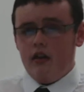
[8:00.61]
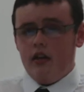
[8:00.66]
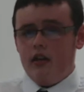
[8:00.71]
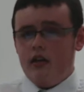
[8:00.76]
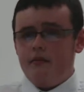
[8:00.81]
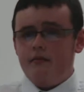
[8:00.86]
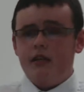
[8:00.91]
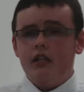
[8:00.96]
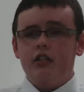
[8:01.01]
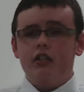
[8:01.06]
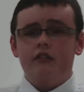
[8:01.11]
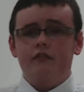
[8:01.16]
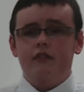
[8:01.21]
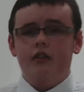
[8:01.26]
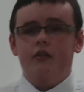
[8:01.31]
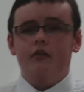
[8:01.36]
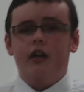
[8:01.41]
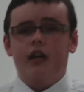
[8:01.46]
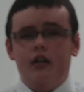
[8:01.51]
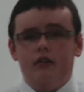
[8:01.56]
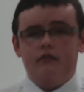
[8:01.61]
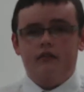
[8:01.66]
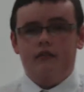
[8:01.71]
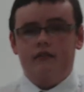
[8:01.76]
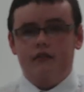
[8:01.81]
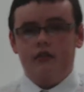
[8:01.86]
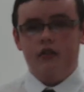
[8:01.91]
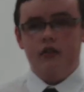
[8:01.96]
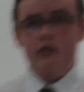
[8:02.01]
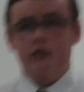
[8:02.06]
and it makes you feel out
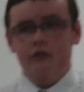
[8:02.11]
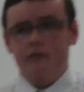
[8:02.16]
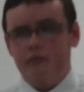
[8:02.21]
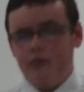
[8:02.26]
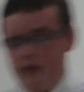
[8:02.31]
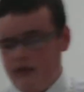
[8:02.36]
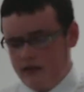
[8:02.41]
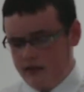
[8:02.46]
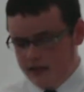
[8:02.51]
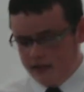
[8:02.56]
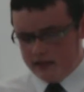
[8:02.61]
of the loop and